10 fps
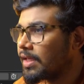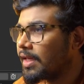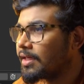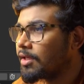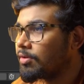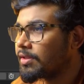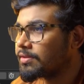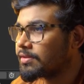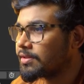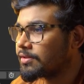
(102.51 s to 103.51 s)
And now
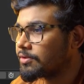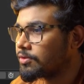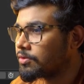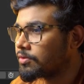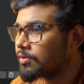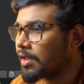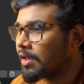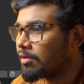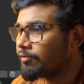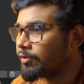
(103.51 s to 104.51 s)
let's just do a